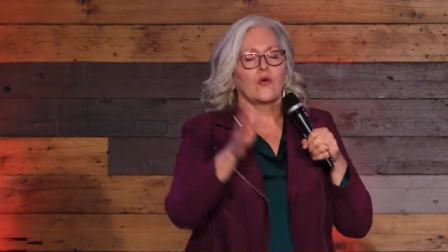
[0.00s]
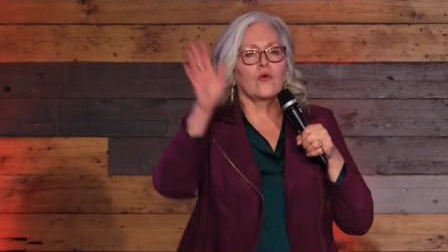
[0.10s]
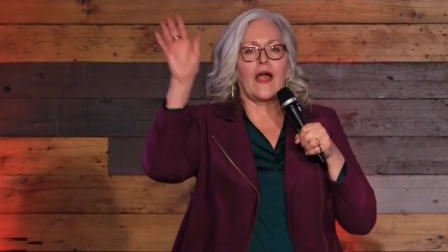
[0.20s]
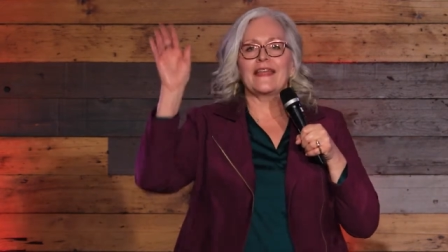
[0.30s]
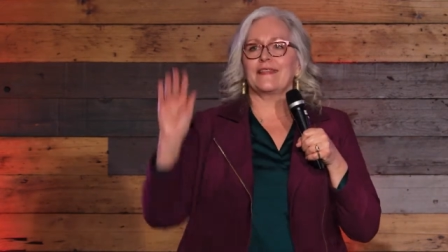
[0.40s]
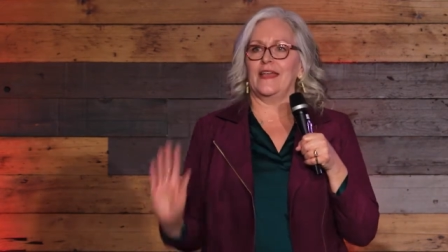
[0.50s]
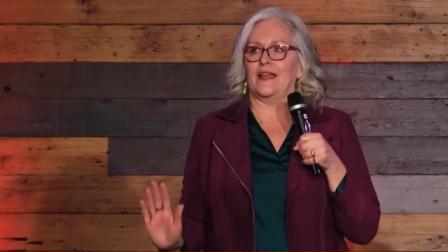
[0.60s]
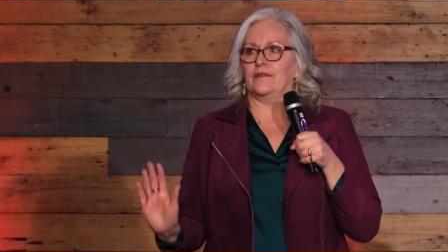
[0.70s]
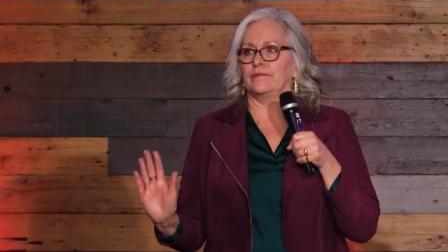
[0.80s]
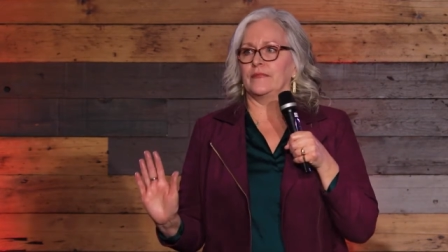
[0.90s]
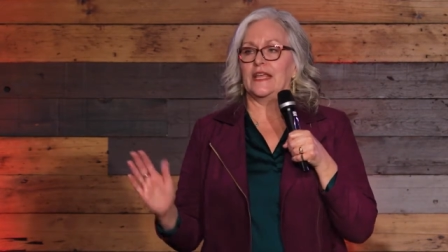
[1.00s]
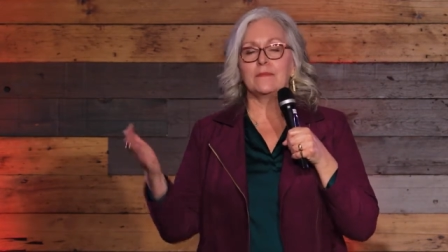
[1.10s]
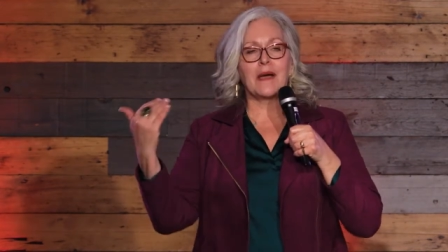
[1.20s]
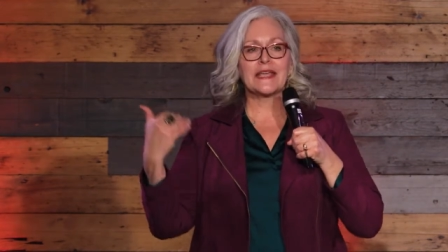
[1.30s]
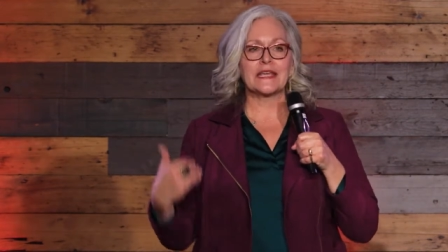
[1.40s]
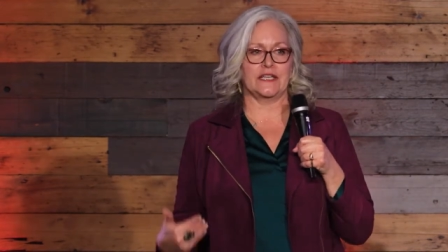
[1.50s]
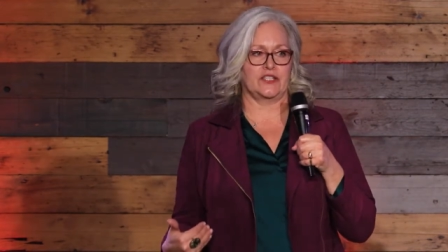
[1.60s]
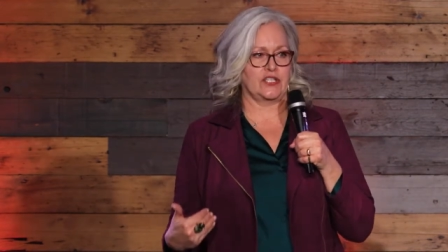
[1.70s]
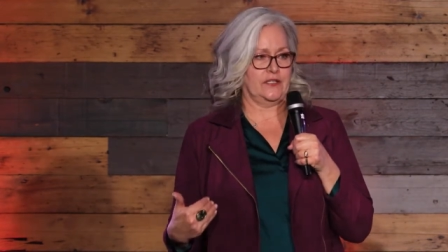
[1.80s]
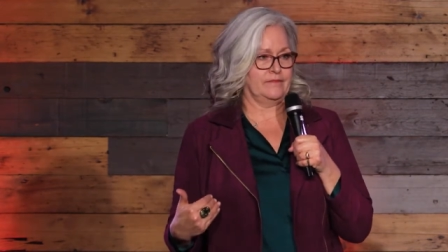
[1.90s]
Right then, in my
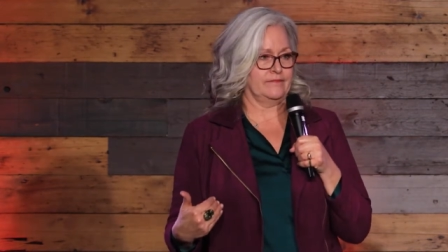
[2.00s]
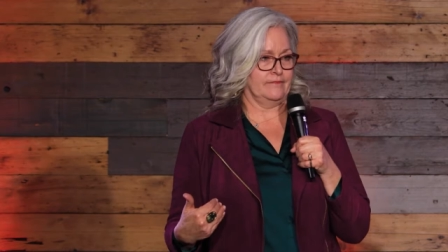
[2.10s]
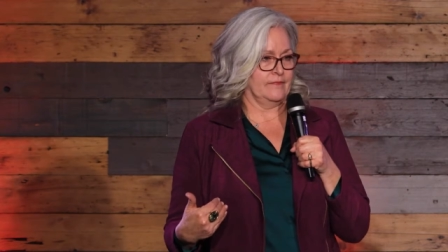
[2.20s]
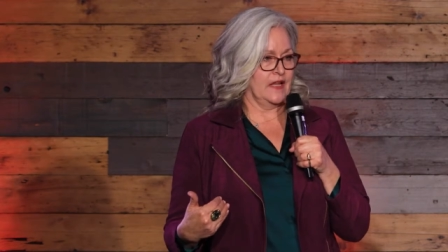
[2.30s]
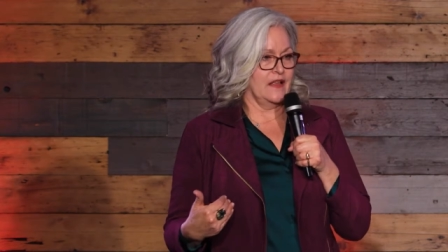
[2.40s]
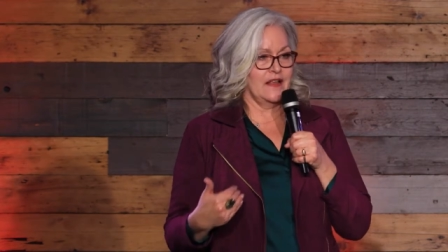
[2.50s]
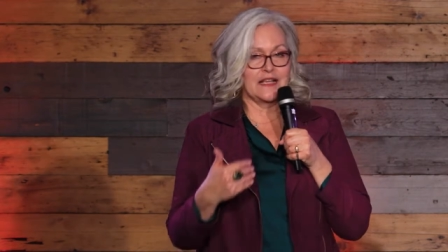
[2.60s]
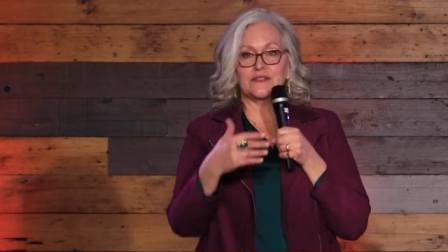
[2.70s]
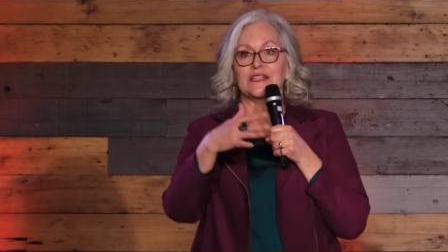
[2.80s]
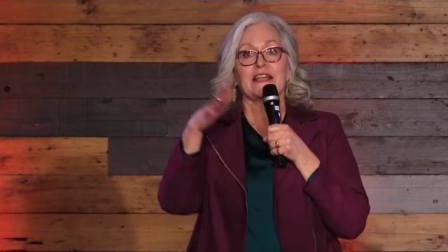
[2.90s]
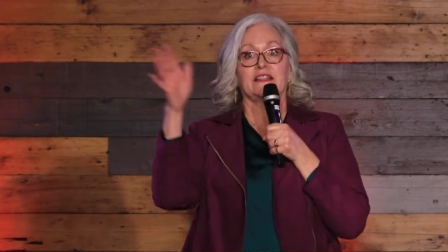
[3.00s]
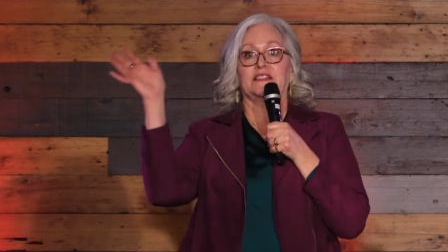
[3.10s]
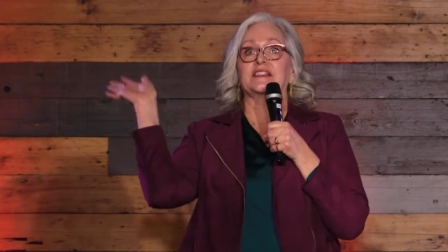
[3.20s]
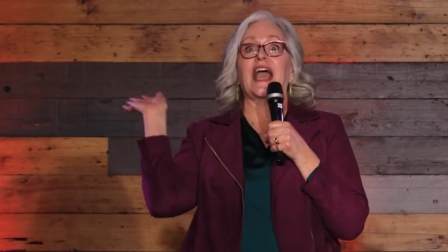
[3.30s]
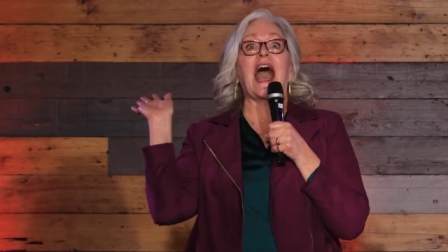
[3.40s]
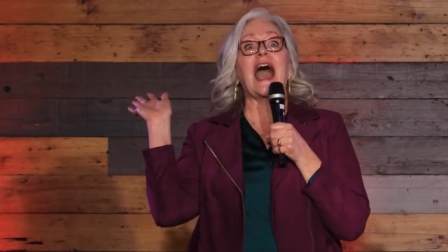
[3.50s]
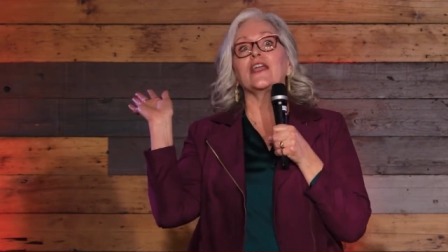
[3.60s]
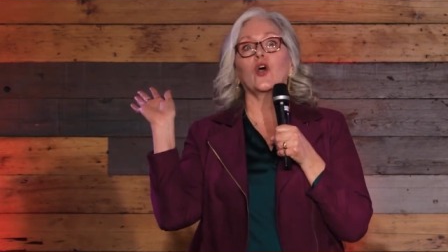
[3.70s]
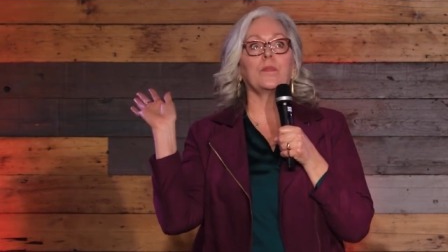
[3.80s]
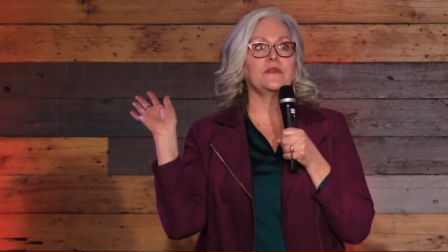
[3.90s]
kitchen, it was like the
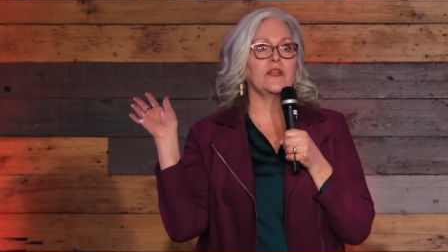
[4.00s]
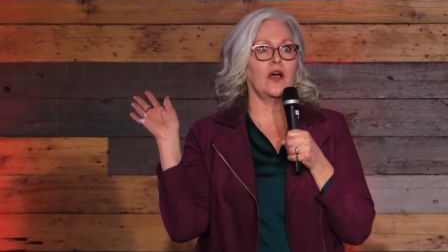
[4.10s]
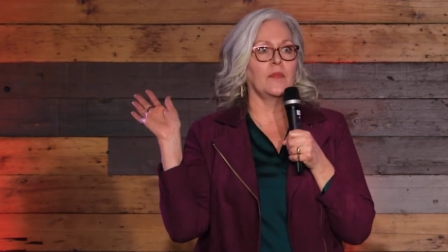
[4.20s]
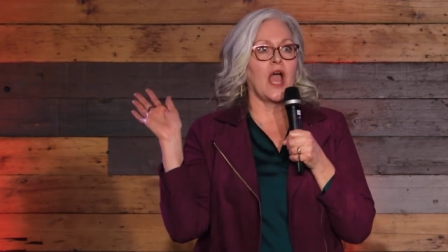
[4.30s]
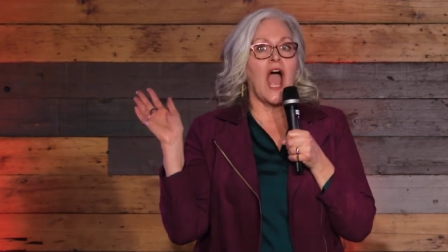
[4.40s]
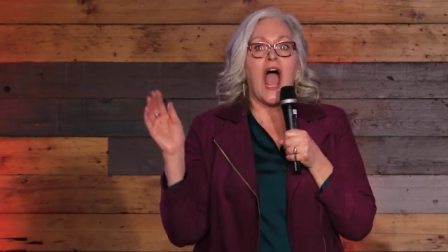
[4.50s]
sky opened up.